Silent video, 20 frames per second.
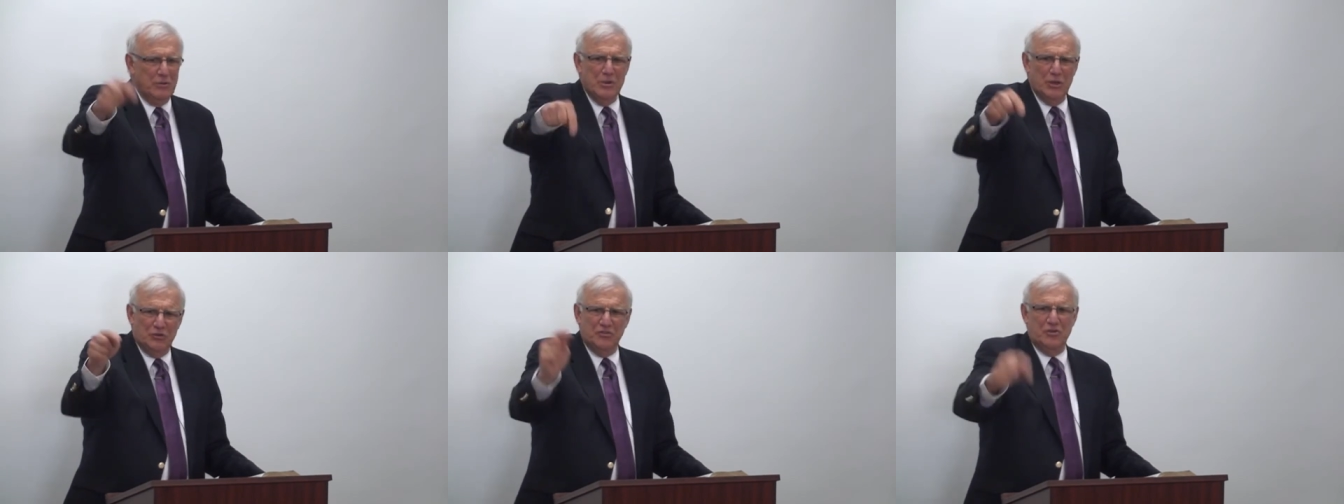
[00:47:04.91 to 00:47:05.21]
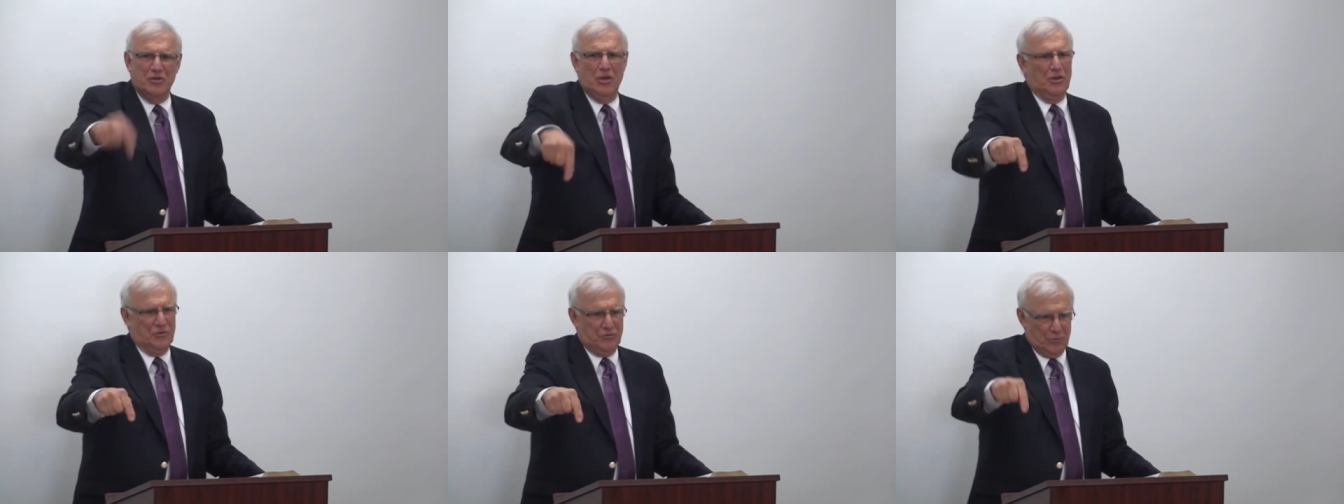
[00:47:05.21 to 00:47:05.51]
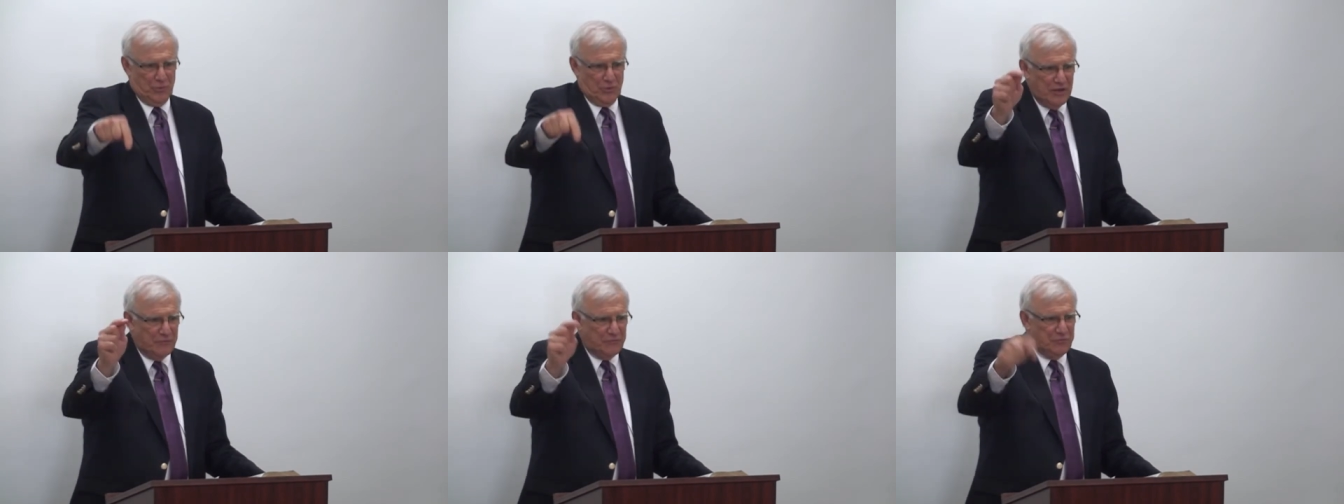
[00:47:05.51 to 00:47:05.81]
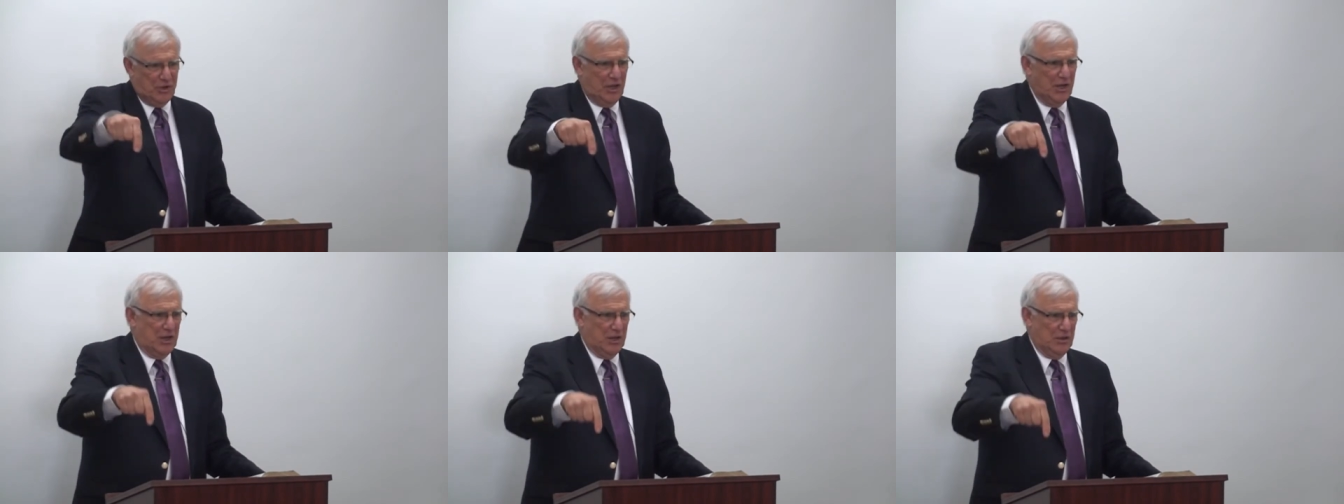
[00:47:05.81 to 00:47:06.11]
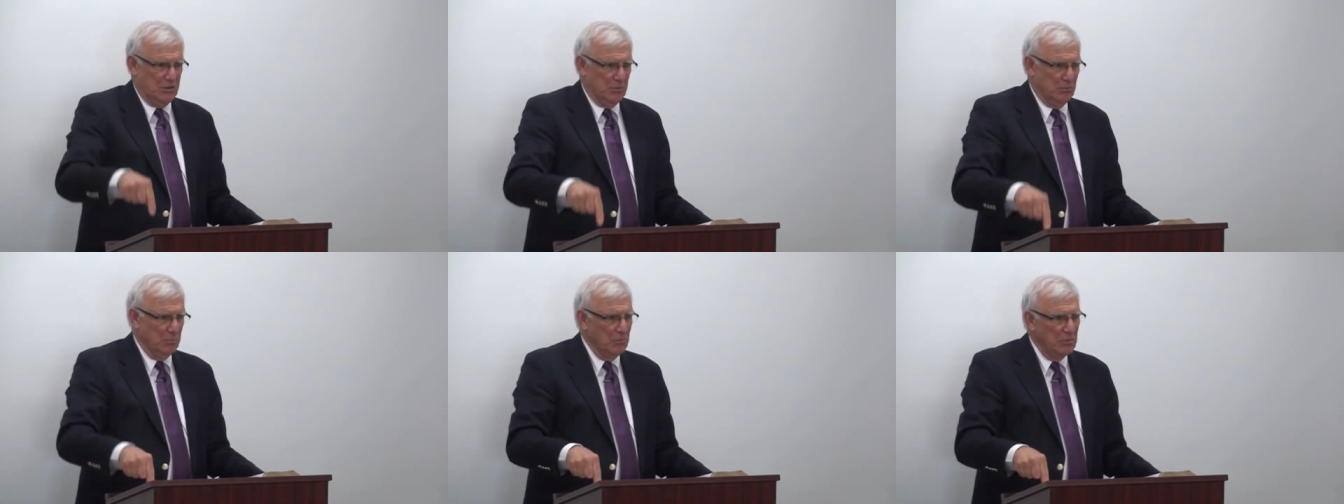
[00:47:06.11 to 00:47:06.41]
in this country have
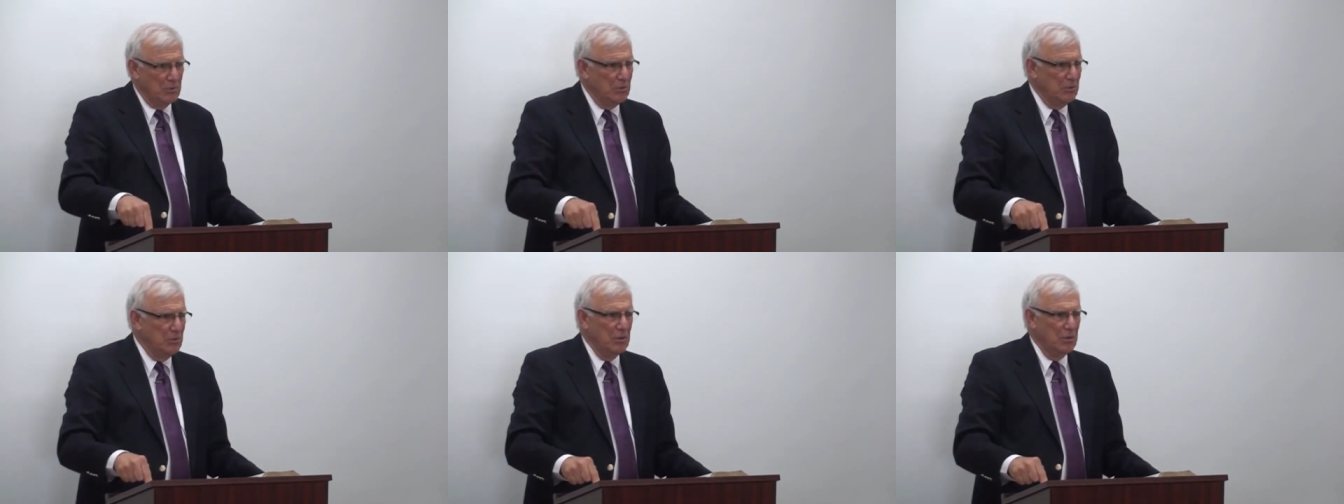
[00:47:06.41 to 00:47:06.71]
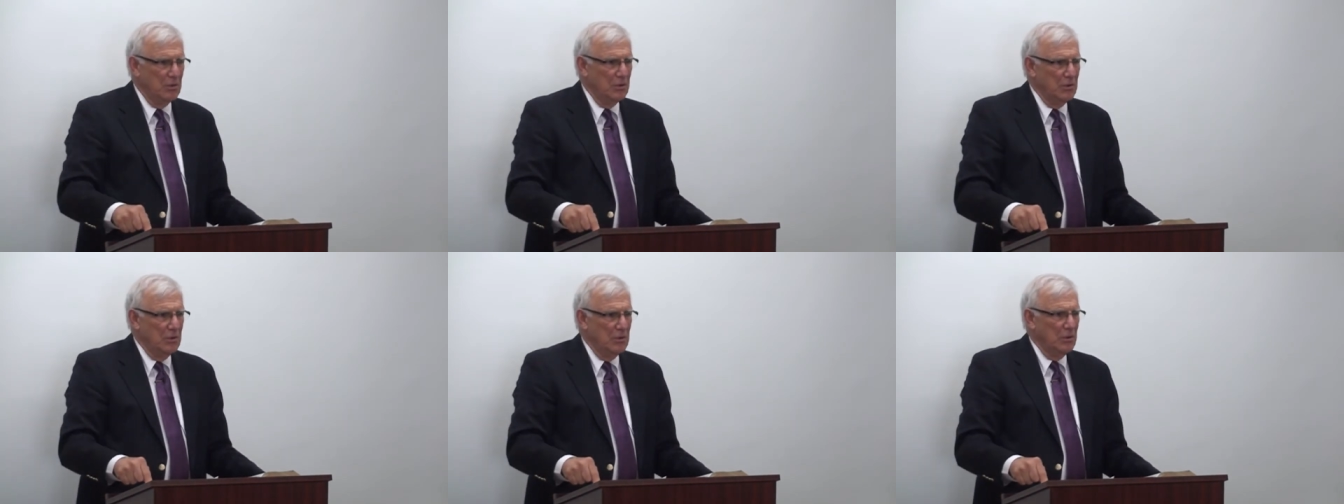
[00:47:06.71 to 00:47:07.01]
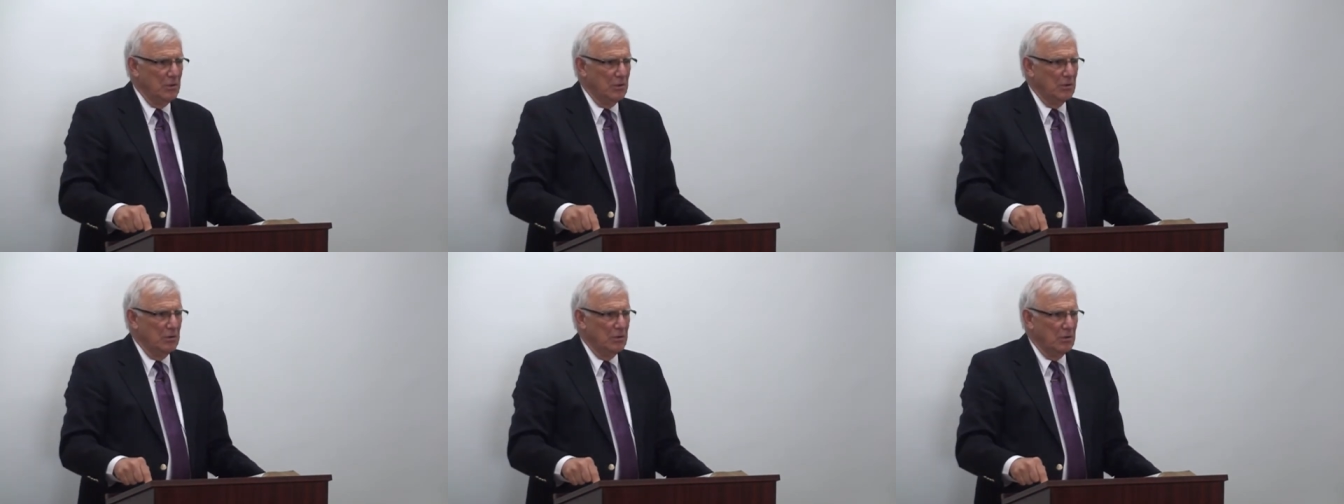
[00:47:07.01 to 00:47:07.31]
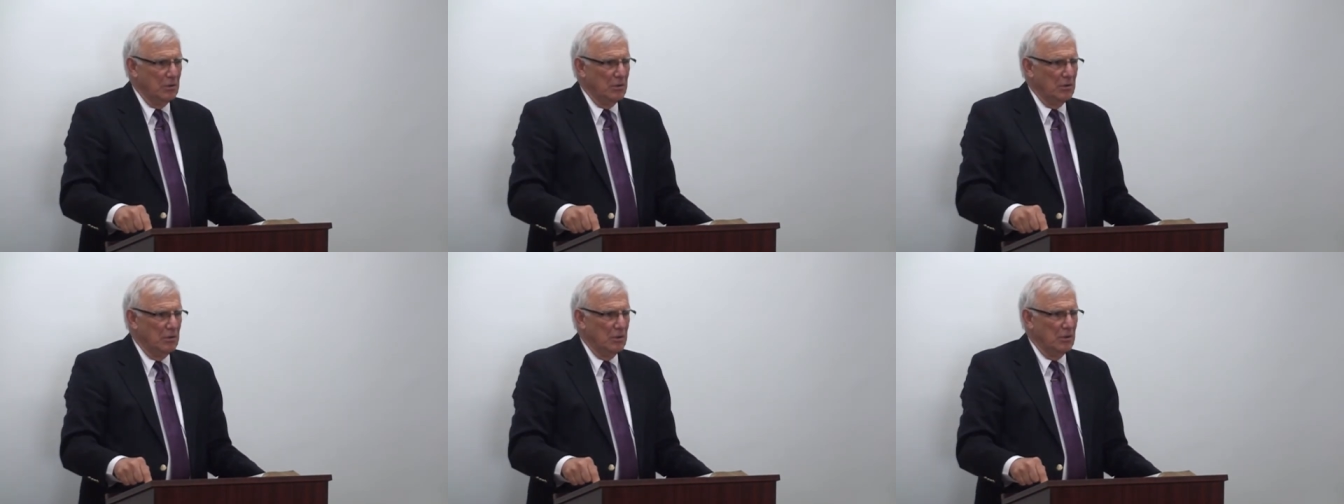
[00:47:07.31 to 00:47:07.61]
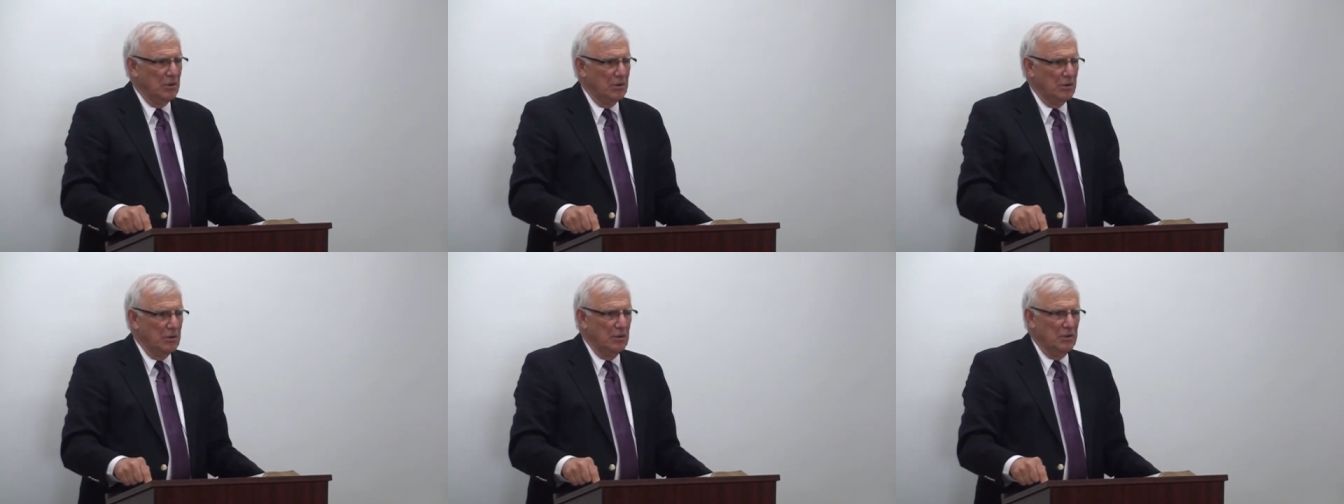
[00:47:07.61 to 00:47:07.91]
taken them.
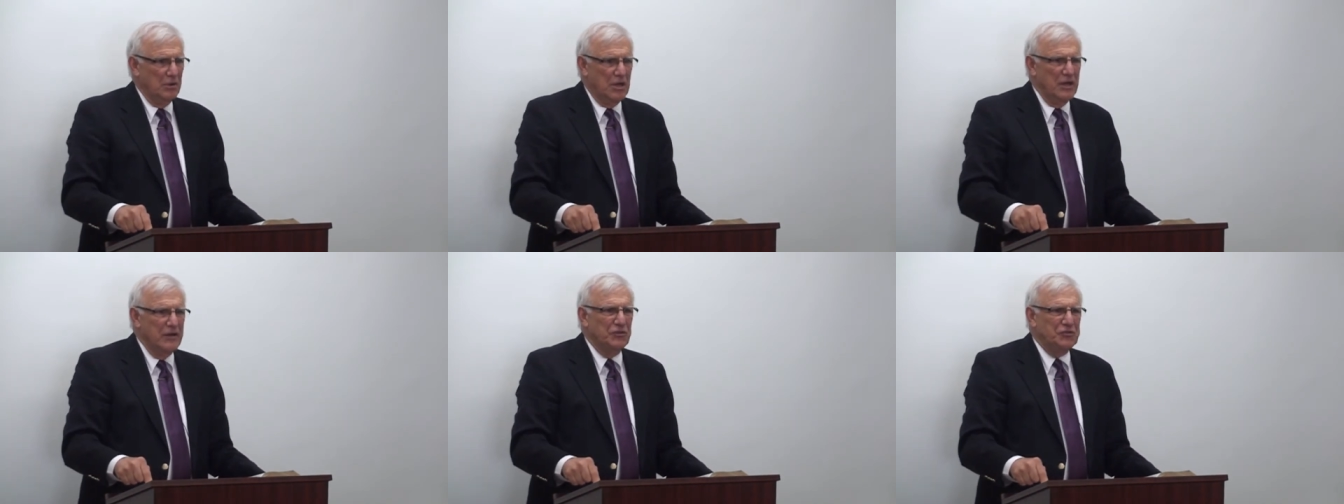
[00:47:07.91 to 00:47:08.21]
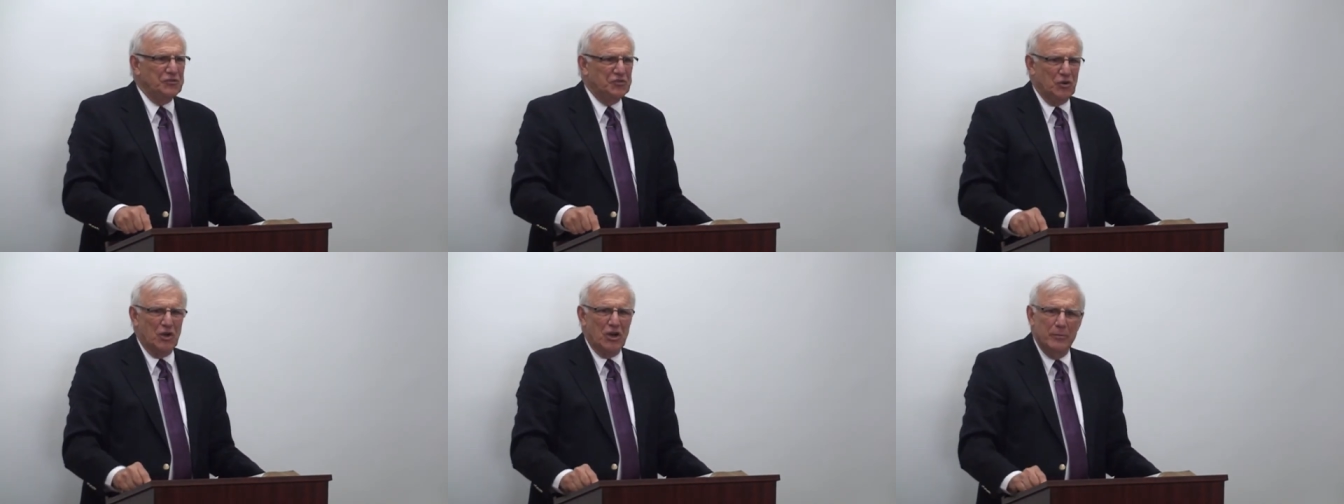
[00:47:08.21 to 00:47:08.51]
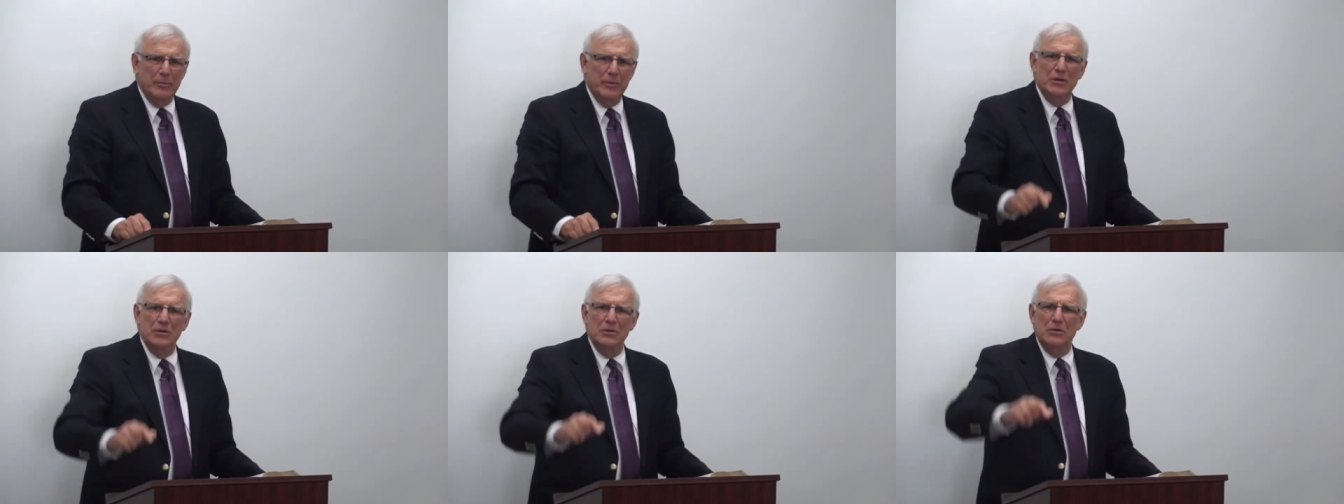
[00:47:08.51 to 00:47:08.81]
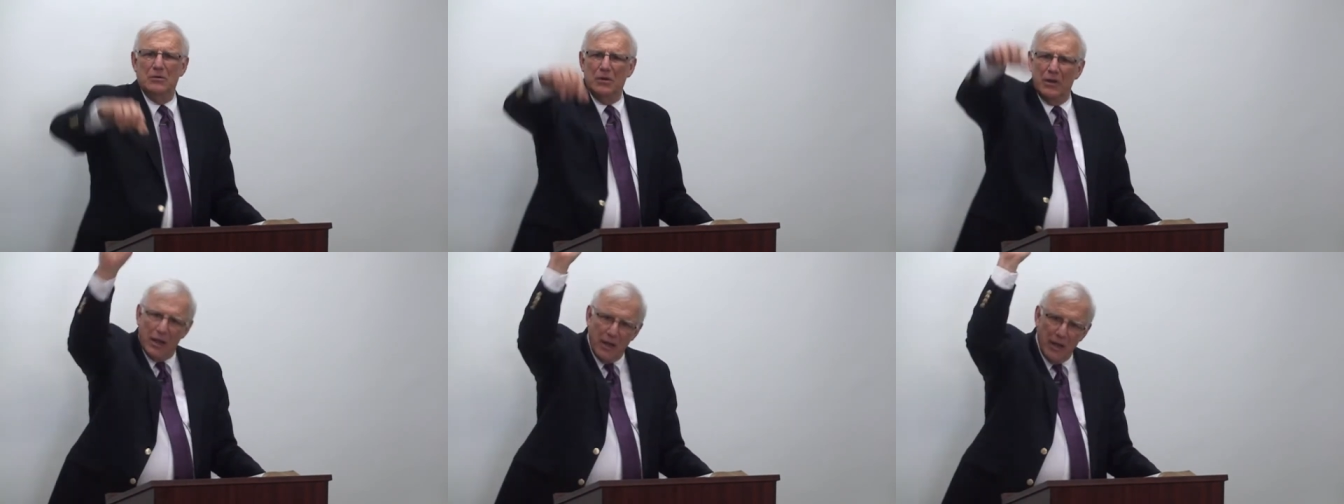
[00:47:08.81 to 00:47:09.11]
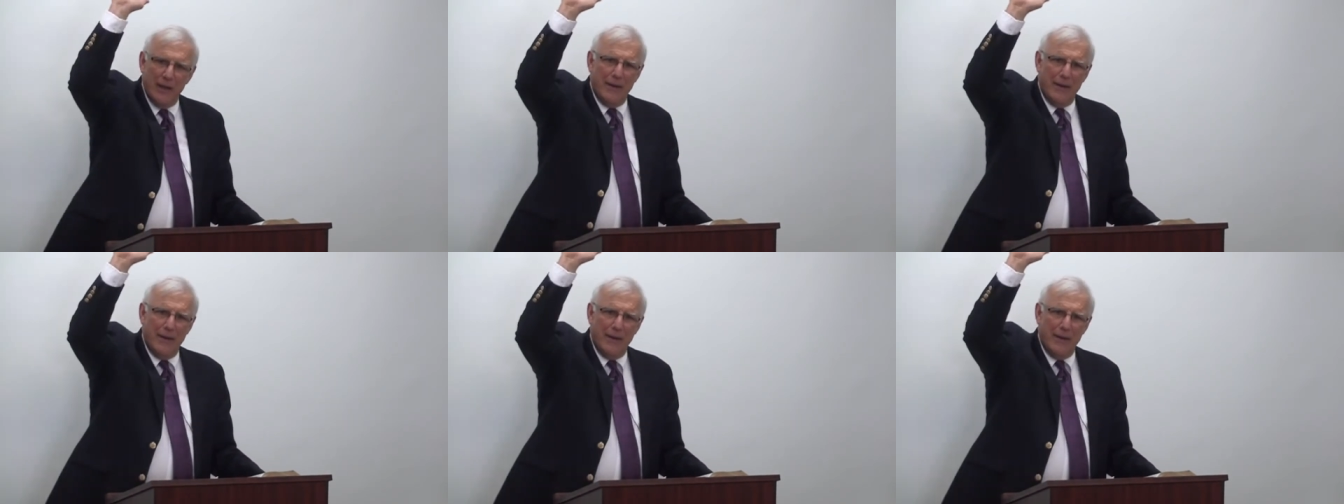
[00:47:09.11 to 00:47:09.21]
Uh, give a sermon,